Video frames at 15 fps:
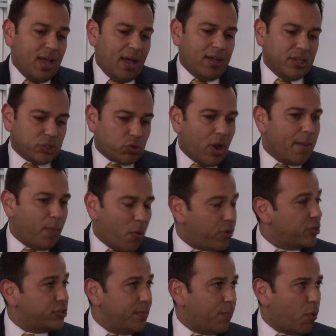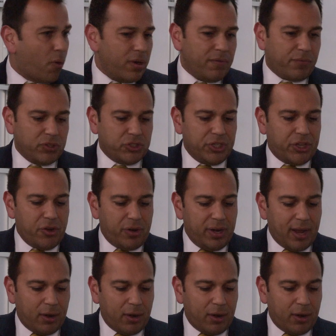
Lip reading: A strong border is important for security,